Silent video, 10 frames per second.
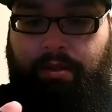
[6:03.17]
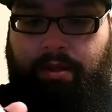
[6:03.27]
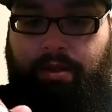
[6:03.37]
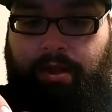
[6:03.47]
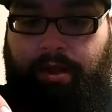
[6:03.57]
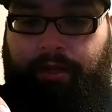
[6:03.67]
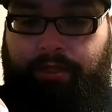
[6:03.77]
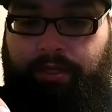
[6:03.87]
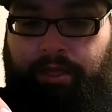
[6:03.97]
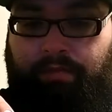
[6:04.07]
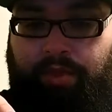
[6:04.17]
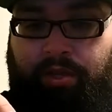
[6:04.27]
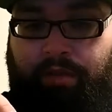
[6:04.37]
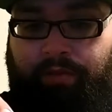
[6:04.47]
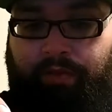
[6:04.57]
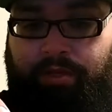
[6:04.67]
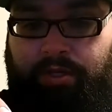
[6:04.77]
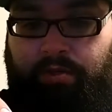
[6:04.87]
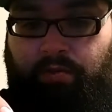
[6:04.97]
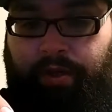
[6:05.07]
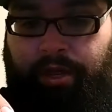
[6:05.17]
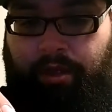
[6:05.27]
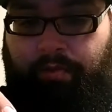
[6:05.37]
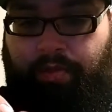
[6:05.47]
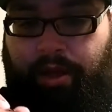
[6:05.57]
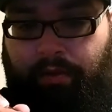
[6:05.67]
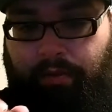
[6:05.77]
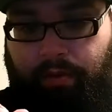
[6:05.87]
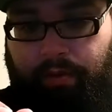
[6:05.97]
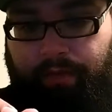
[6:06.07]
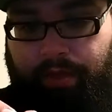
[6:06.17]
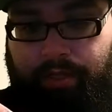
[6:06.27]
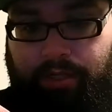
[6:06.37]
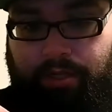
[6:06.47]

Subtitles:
I can see a big difference in the wicking power of this